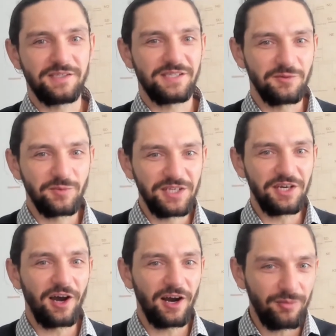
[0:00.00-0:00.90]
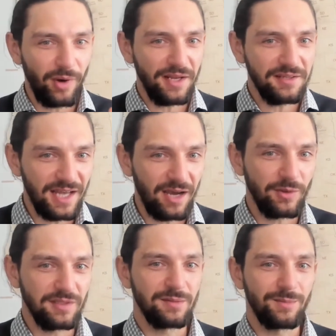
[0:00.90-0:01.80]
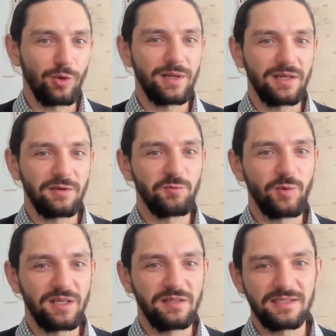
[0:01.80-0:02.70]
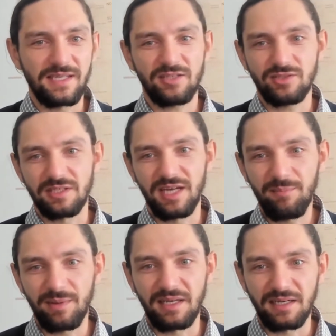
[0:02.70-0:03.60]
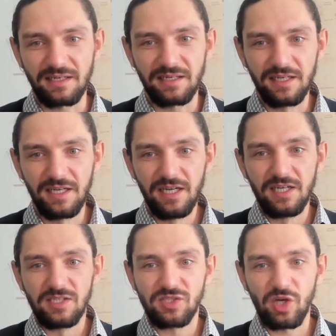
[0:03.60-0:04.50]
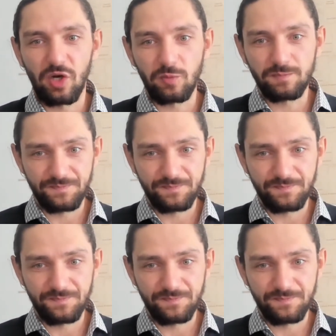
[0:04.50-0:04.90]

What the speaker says: and we are right now in the moment when it is actually happening. So